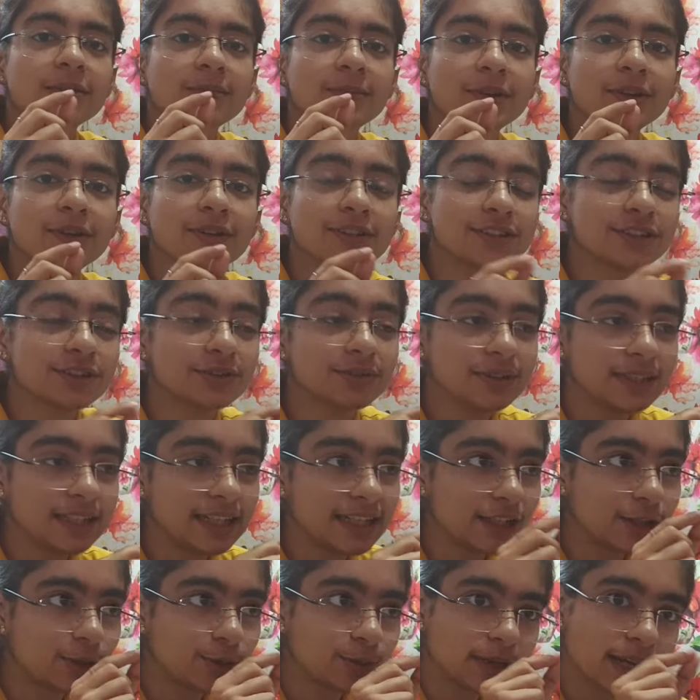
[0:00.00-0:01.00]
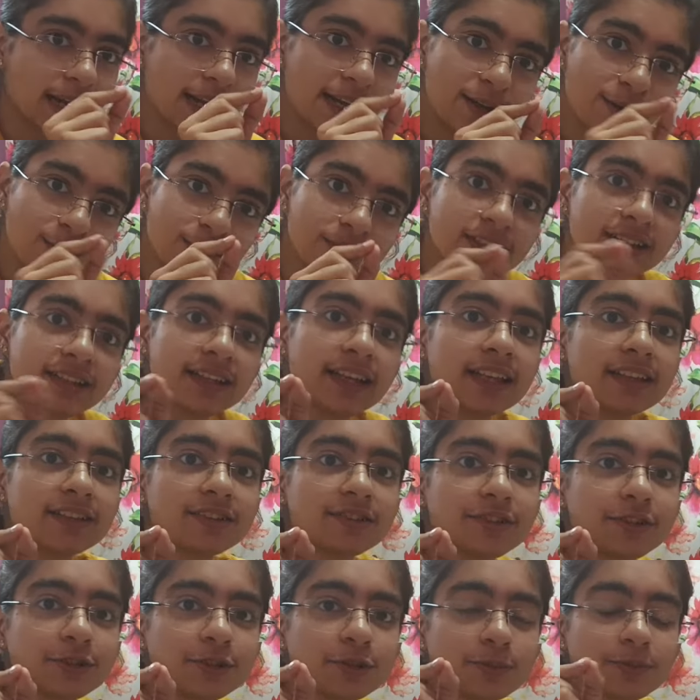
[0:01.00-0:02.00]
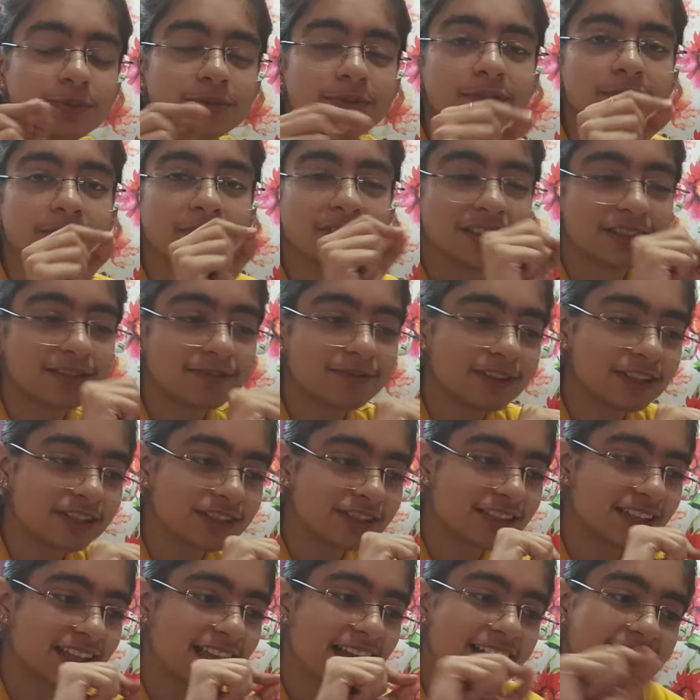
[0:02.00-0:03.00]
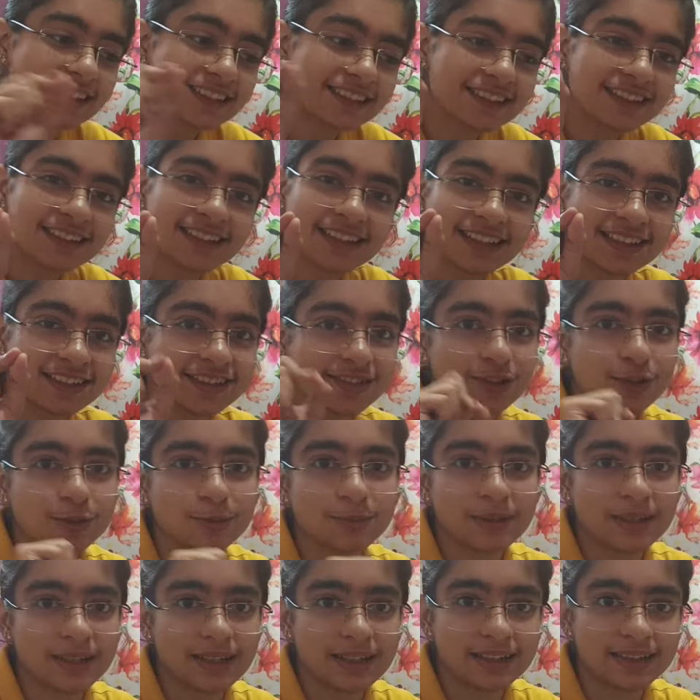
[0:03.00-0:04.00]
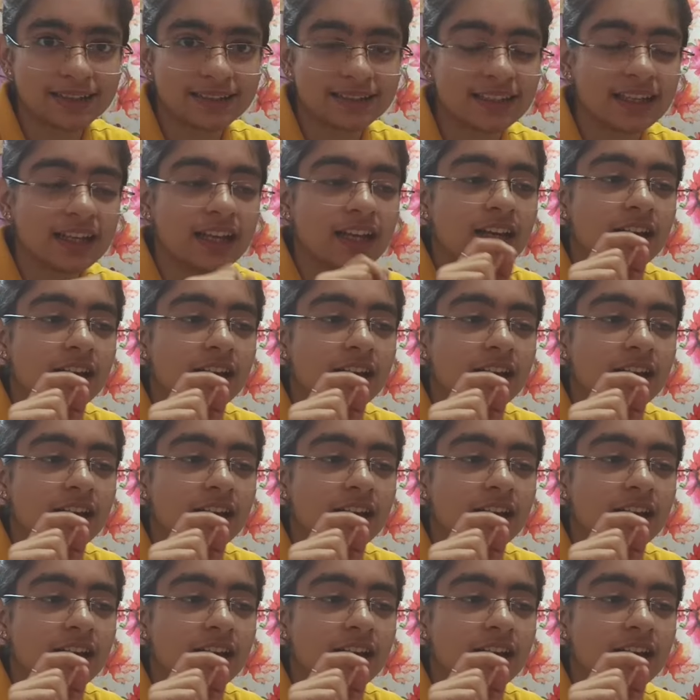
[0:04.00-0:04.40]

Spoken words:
because you need to write on the test tubes the which reaction test tube it is.